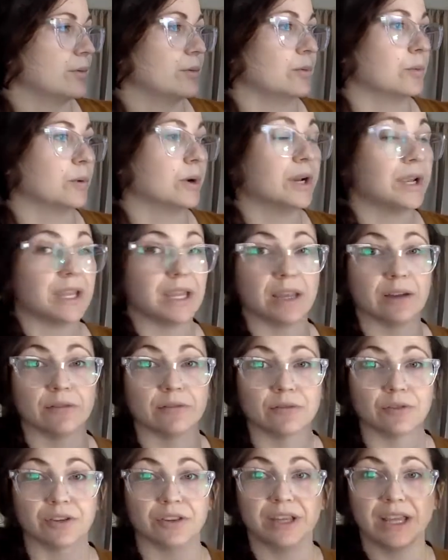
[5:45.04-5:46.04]
Working
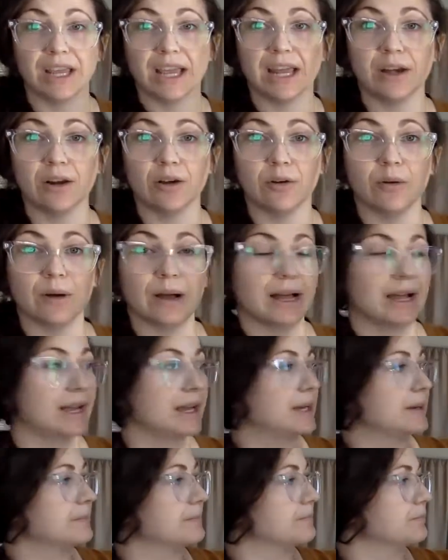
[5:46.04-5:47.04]
for the NOI.
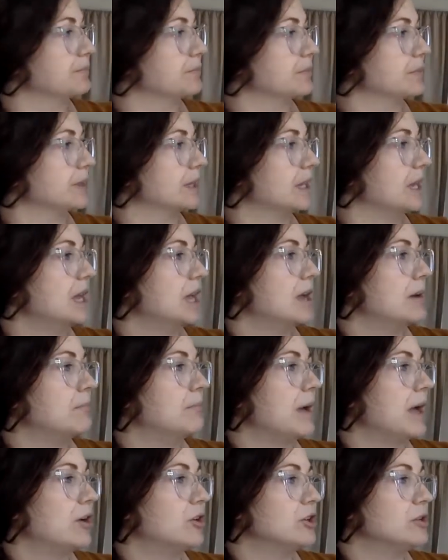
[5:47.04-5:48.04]

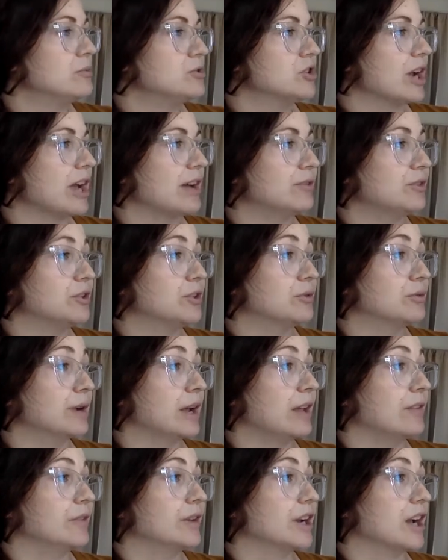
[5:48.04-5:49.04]
Malcolm traveled
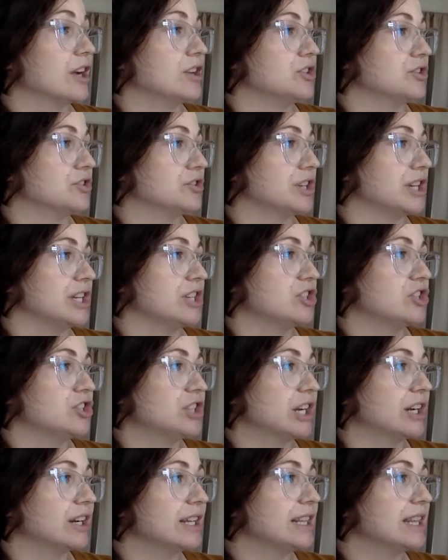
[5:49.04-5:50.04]
around the country,
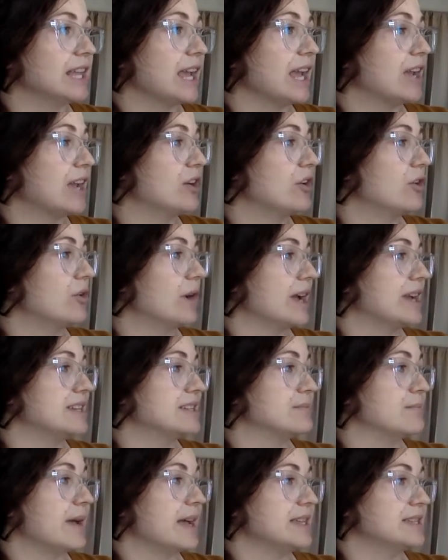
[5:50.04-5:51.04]
sharing the
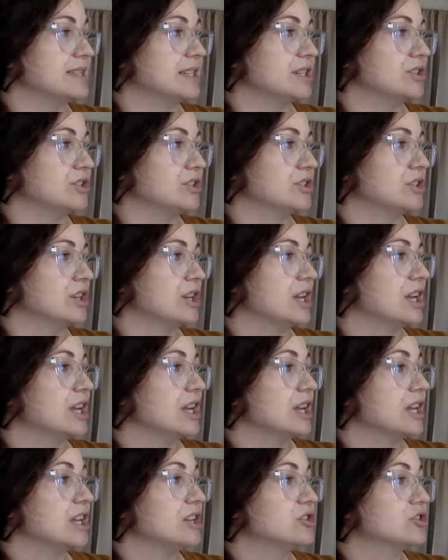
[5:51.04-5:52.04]
NOI's message.
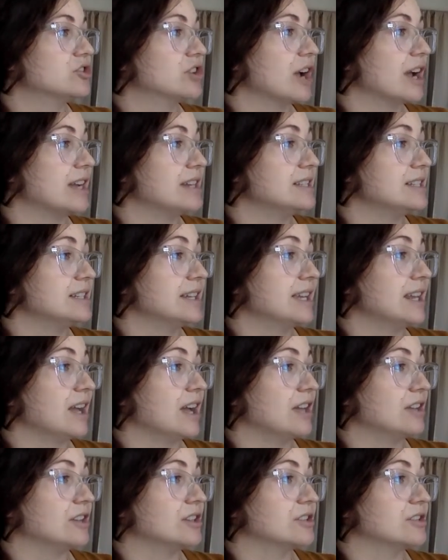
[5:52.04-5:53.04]
He tried to get
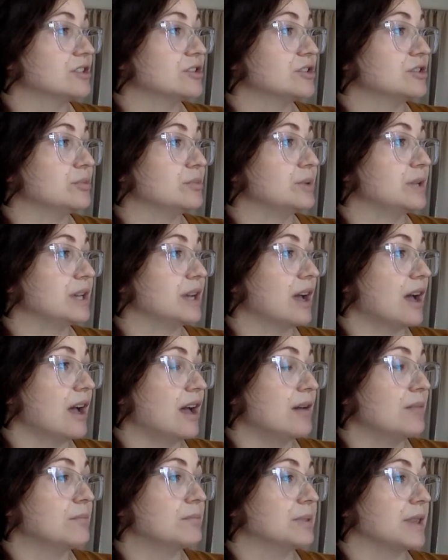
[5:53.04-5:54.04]
others to
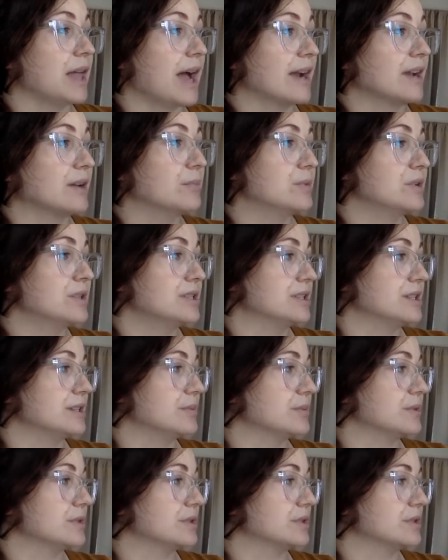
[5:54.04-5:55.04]
become Black
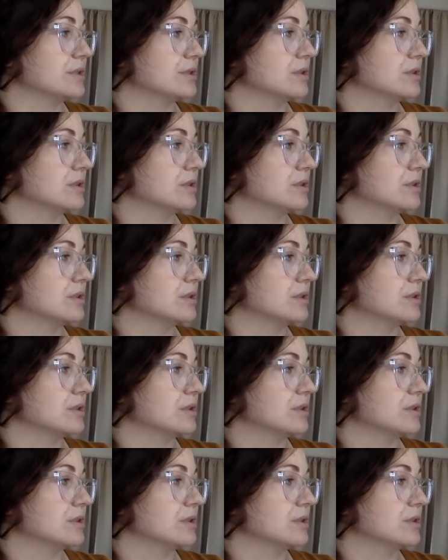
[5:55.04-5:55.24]
Muslims.